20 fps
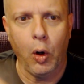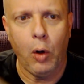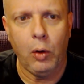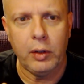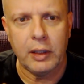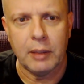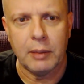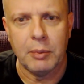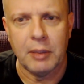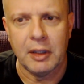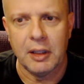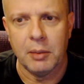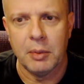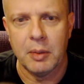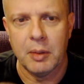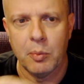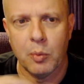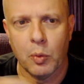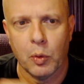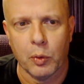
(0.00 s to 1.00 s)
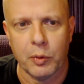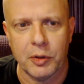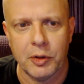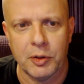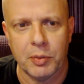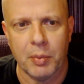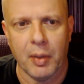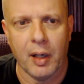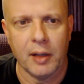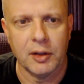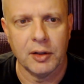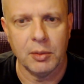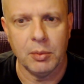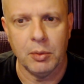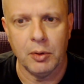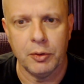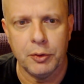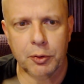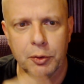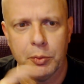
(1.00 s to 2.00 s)
calling me to be more
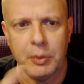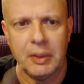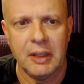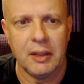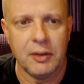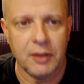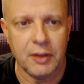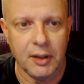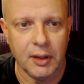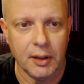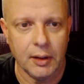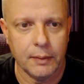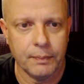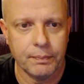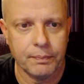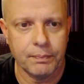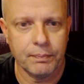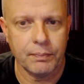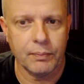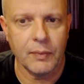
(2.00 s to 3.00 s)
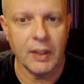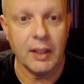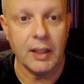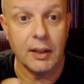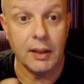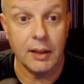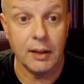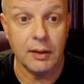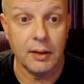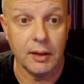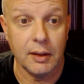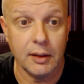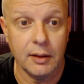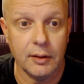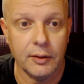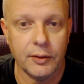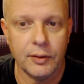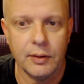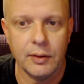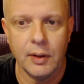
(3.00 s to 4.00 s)
responsible to India and
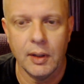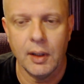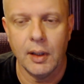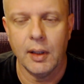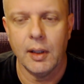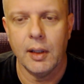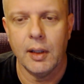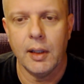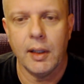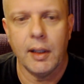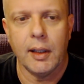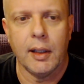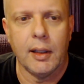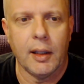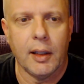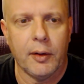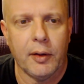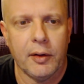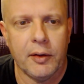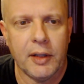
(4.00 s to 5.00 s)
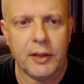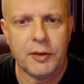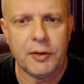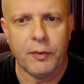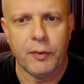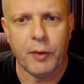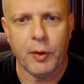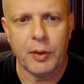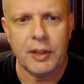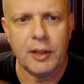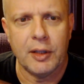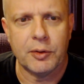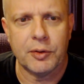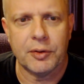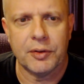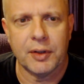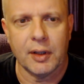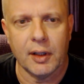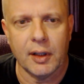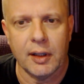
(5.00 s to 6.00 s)
Indians. And I thought that's a very
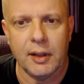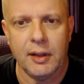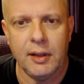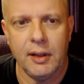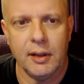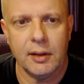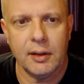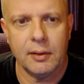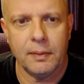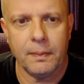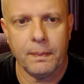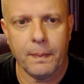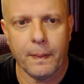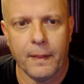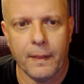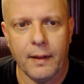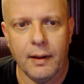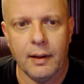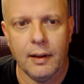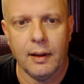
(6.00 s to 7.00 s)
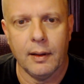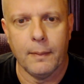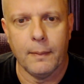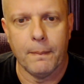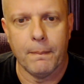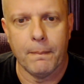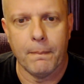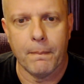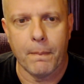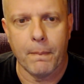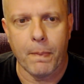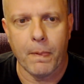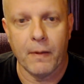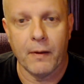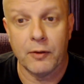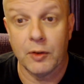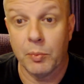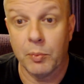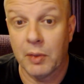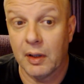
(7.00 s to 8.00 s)
interesting idea, um,
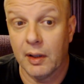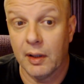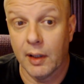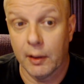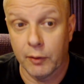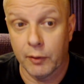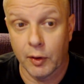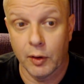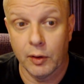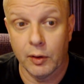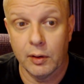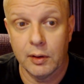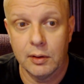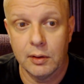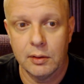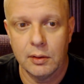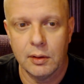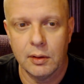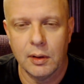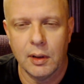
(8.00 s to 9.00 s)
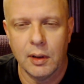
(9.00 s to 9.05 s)
something that I've heard,